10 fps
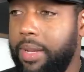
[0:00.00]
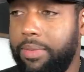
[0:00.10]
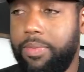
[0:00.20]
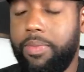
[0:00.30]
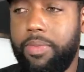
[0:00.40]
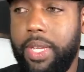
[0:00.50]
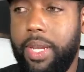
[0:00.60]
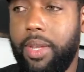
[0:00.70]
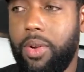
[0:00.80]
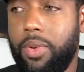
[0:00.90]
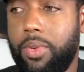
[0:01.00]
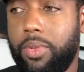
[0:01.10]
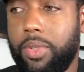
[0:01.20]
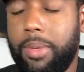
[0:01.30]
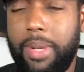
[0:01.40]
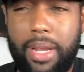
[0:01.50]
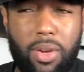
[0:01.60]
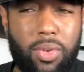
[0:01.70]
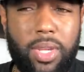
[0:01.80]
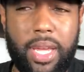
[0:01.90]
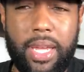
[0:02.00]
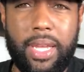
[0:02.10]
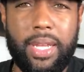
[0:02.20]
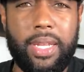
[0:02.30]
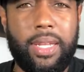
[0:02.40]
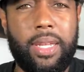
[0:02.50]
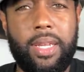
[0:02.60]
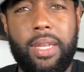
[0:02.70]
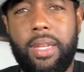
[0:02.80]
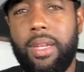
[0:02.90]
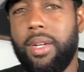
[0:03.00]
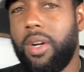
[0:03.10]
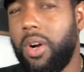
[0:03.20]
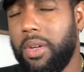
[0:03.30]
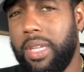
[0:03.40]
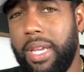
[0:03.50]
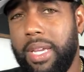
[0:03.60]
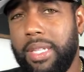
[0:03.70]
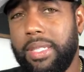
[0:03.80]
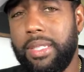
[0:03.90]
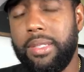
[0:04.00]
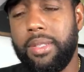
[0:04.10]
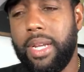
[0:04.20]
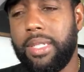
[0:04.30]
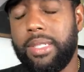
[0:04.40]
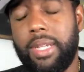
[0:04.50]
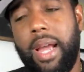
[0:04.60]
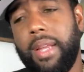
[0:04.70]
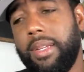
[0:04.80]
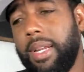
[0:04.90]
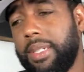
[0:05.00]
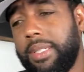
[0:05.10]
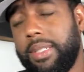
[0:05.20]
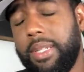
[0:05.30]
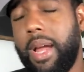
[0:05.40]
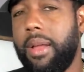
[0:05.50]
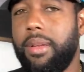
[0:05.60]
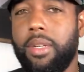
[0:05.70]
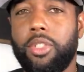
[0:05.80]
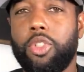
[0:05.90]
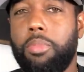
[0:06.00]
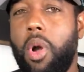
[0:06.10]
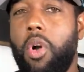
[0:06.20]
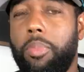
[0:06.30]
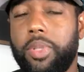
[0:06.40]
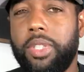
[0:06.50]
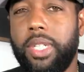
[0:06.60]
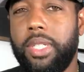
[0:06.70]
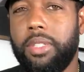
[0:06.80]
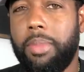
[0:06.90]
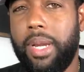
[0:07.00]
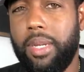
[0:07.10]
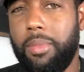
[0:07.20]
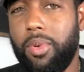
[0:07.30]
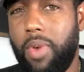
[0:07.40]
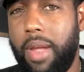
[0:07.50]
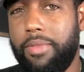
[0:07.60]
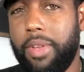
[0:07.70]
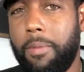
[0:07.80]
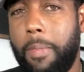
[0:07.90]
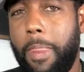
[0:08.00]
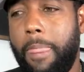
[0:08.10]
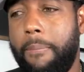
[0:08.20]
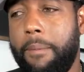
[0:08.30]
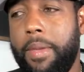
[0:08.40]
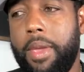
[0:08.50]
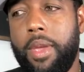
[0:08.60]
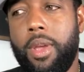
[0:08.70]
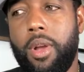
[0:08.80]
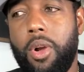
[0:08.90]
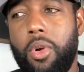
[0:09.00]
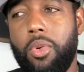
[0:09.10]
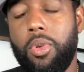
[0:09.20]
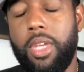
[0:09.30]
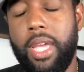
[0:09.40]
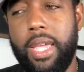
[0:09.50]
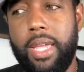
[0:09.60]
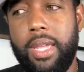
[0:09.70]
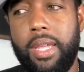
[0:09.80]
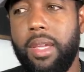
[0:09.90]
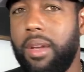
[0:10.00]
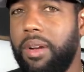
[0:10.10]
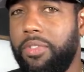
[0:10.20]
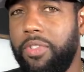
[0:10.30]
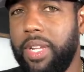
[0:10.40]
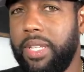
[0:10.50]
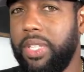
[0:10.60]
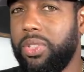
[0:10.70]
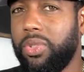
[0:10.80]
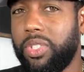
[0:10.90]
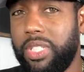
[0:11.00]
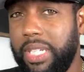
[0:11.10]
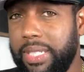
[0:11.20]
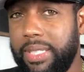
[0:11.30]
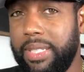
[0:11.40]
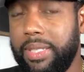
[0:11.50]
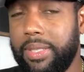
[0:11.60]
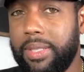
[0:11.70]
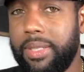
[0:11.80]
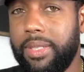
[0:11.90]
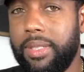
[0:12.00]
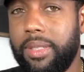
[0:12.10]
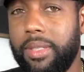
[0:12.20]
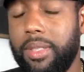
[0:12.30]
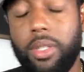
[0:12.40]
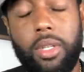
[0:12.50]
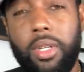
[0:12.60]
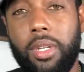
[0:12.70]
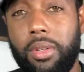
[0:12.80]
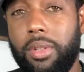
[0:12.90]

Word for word: the video, so I'm like, okay, Caucasian. That's I, that's not a small percentage of my demographic. Okay, in her fifties or sixties, looked at,